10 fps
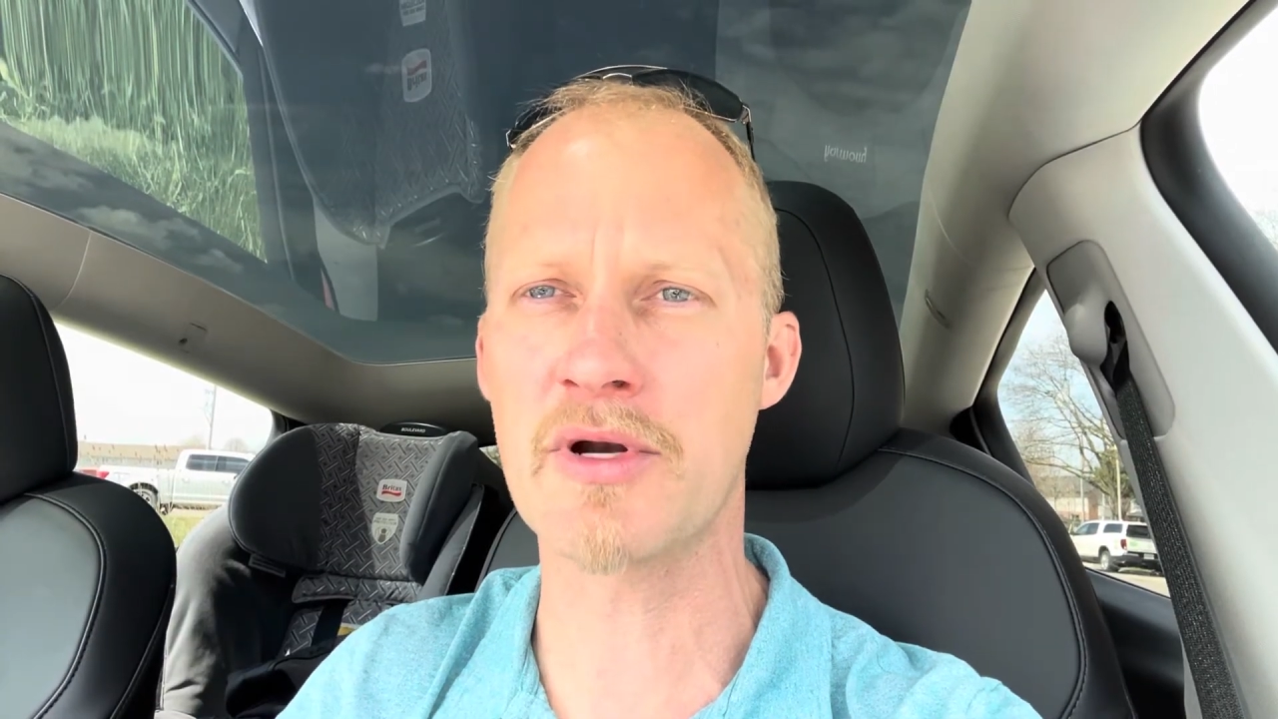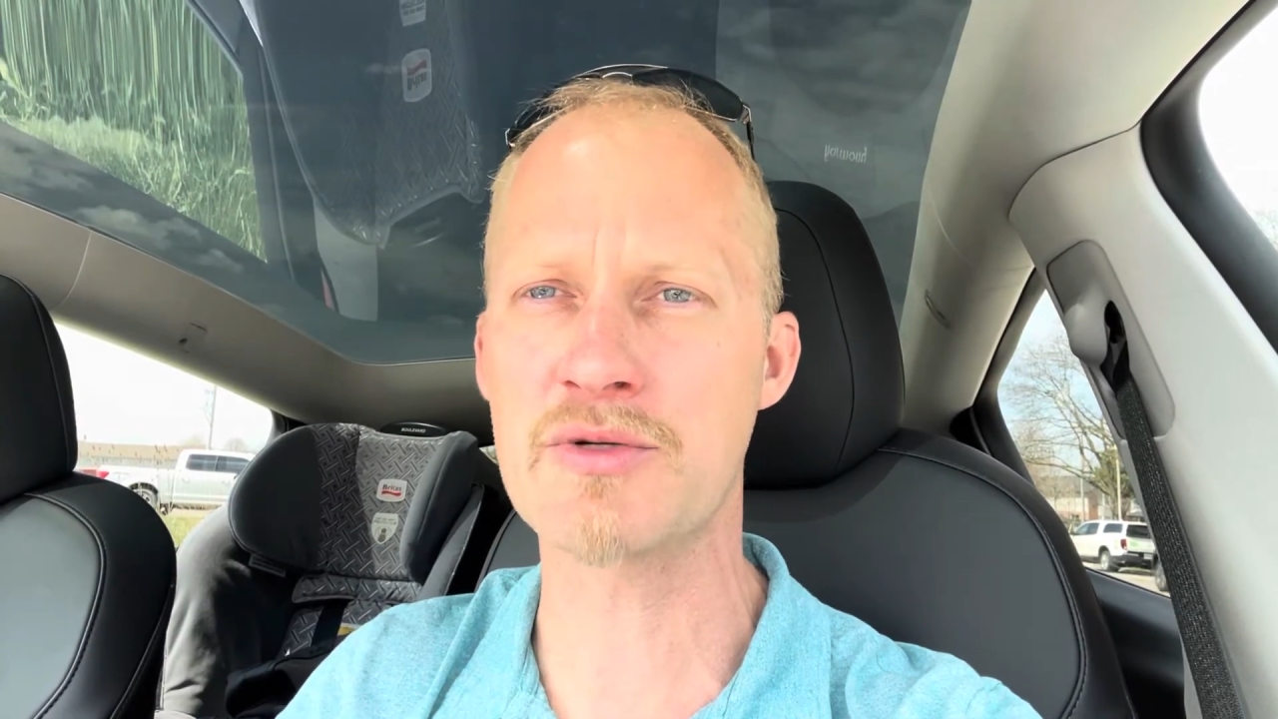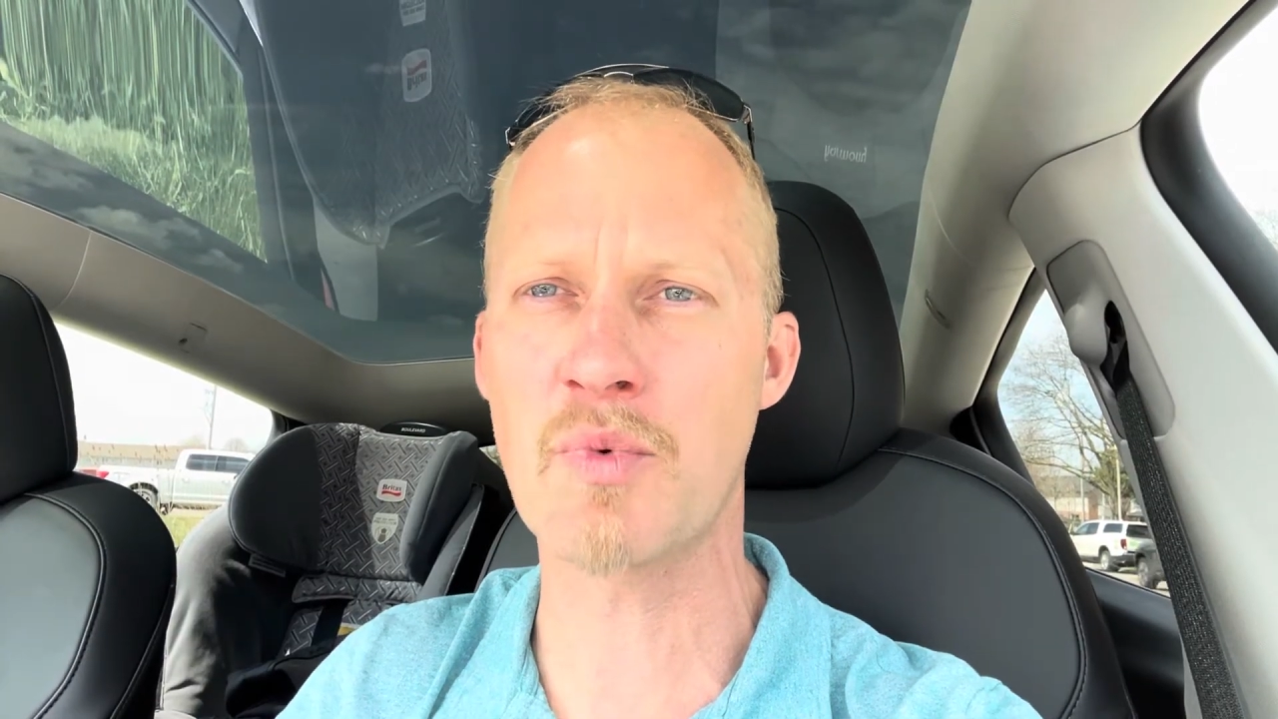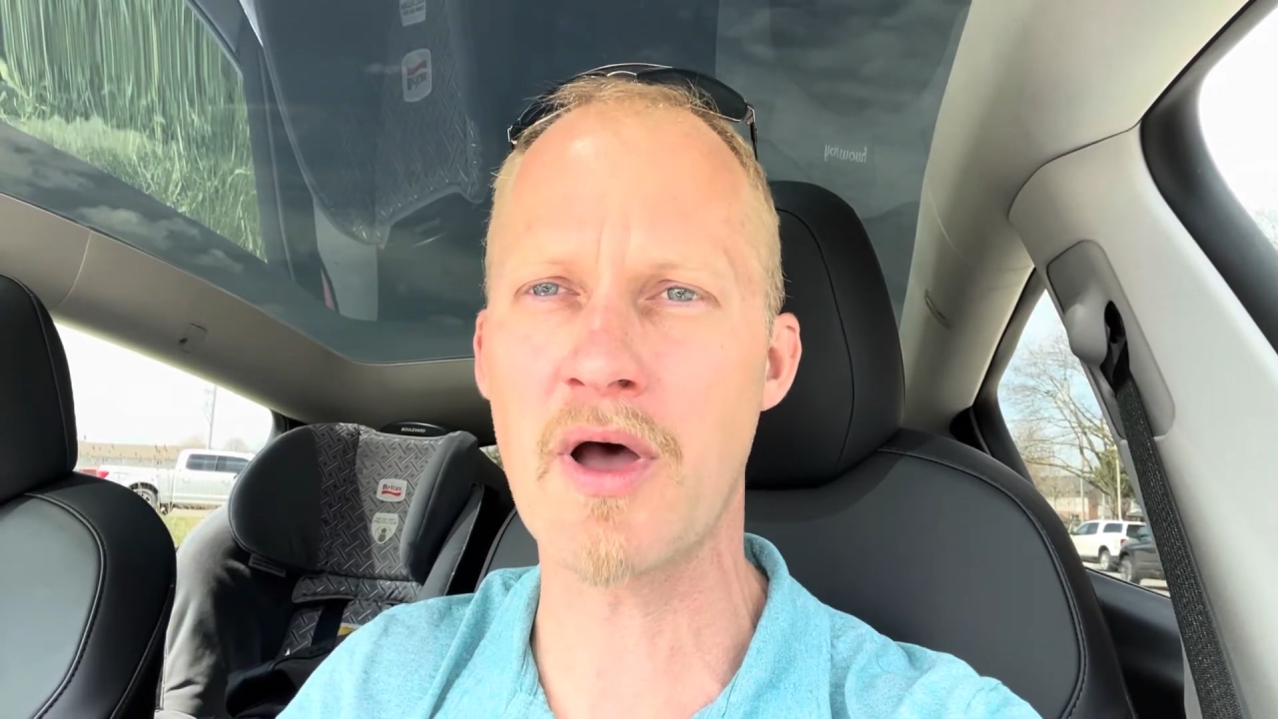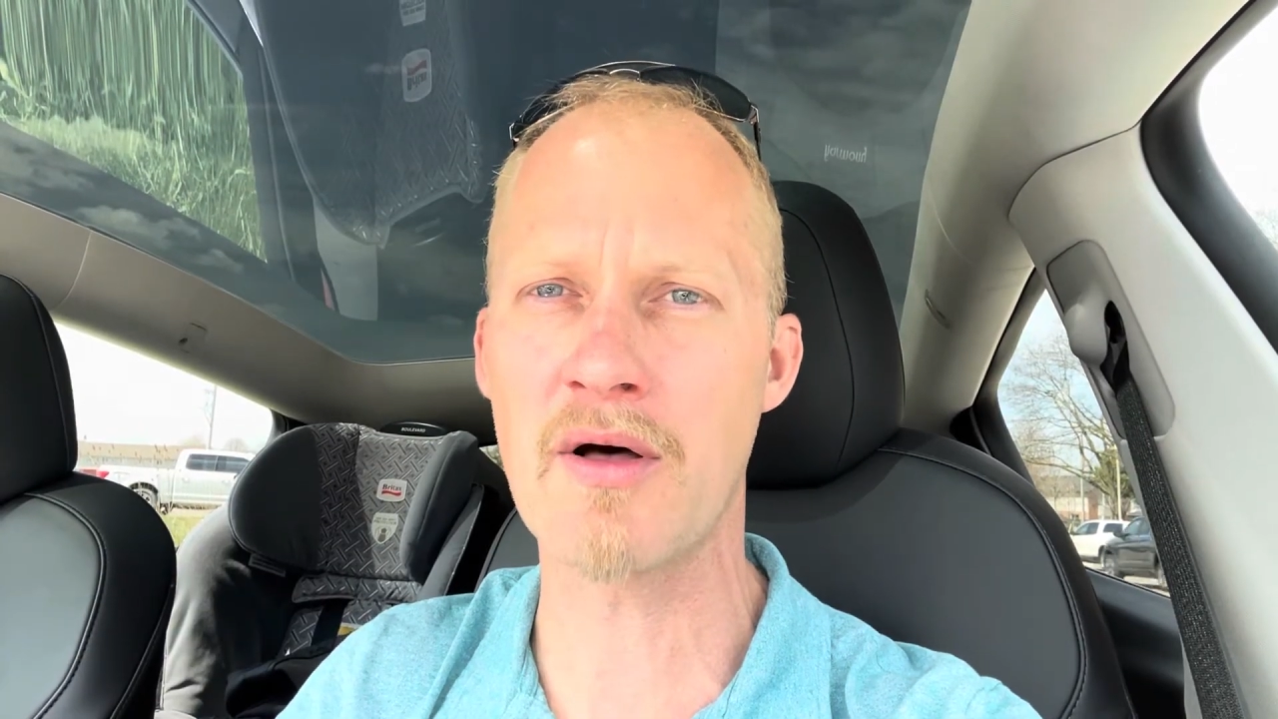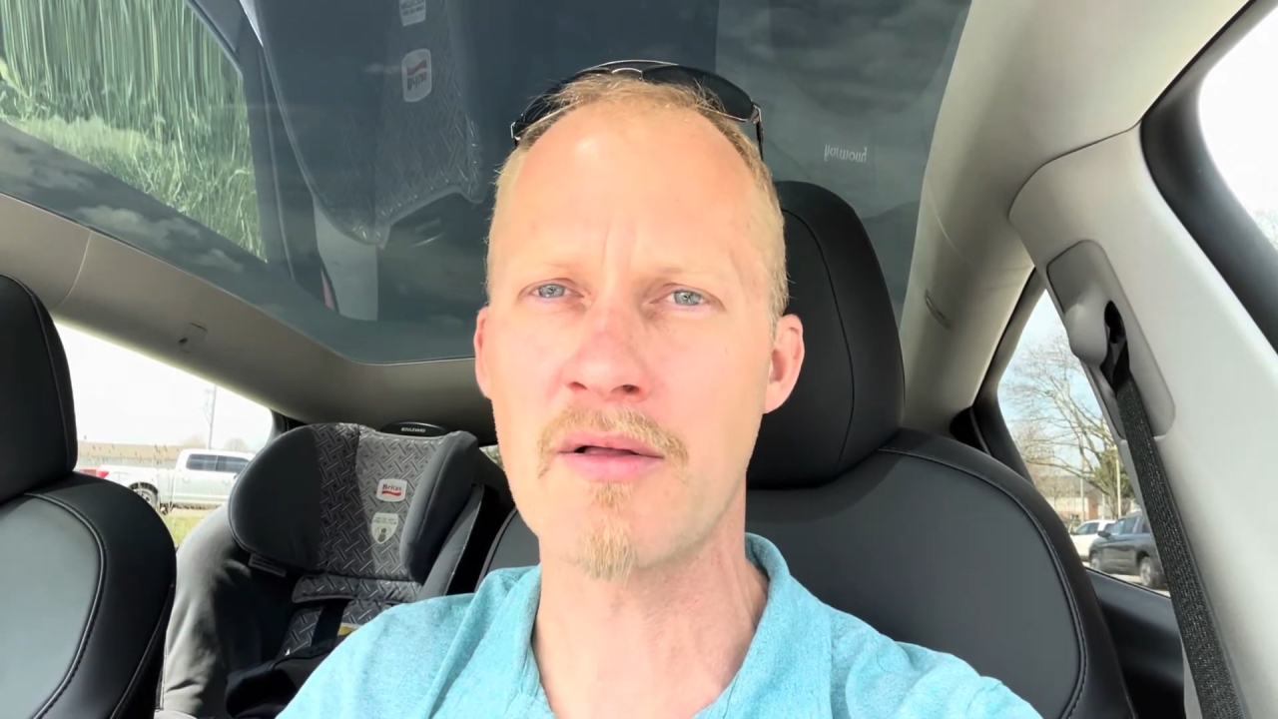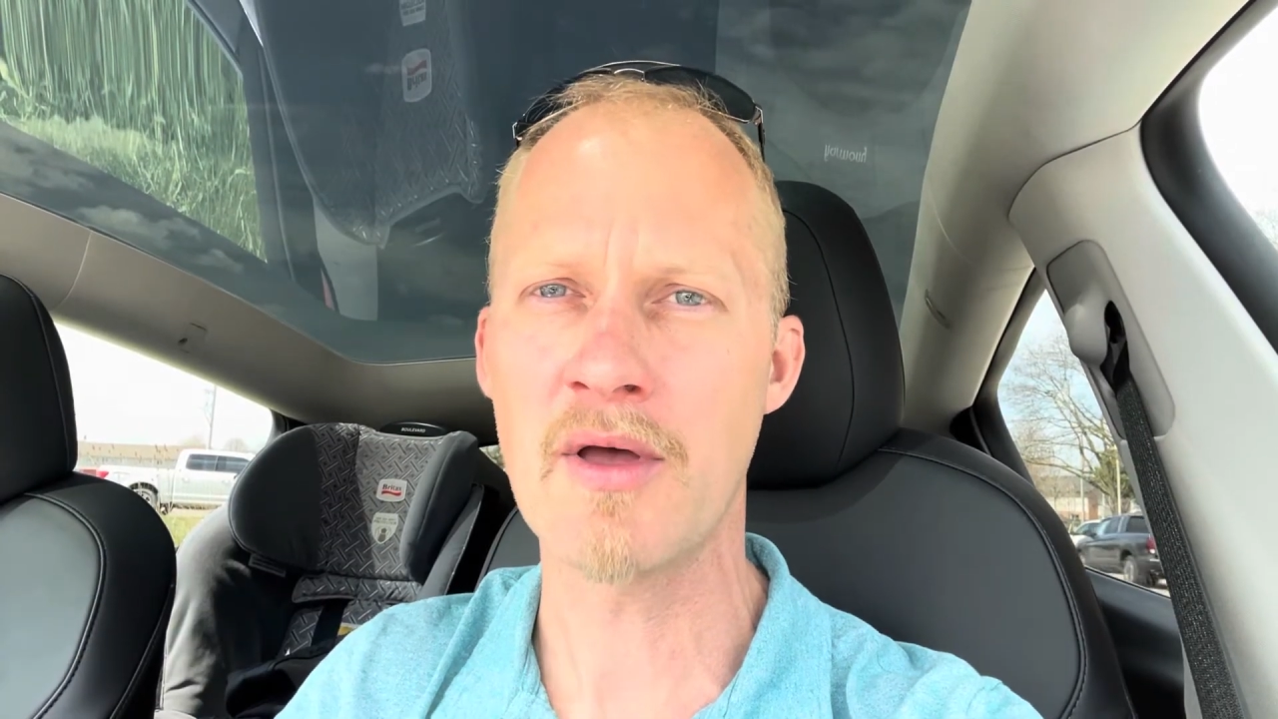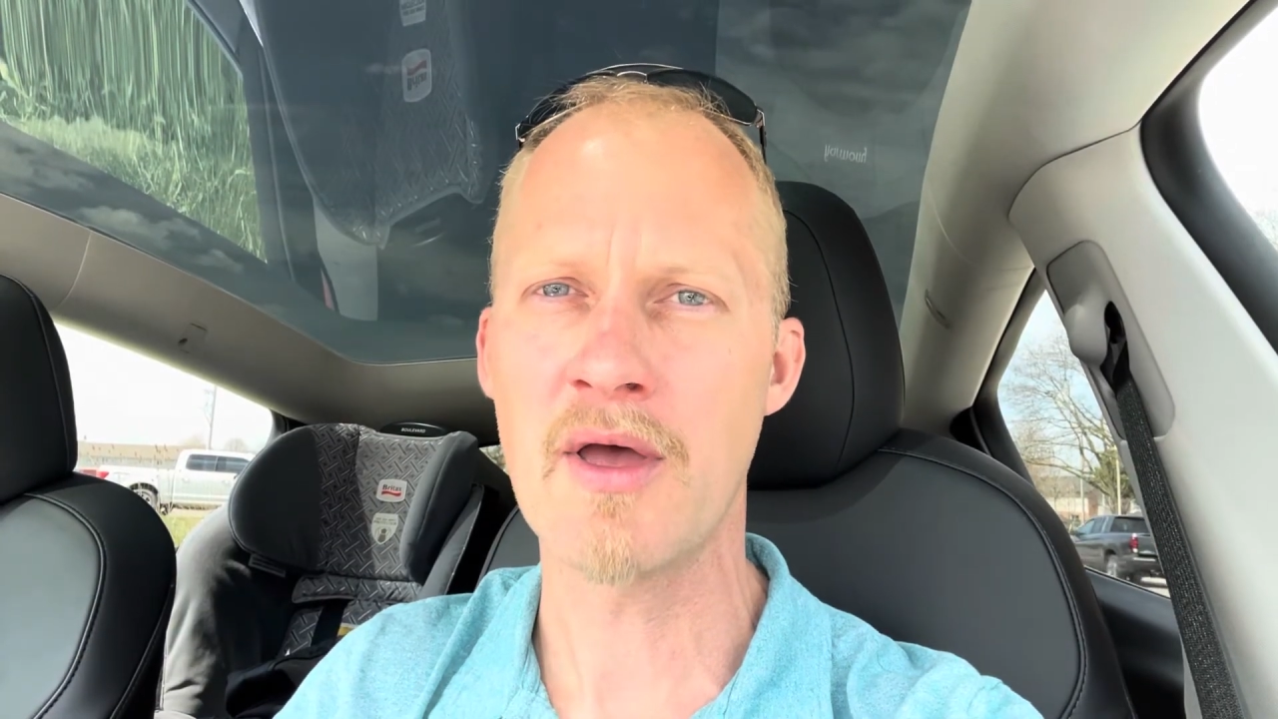as well,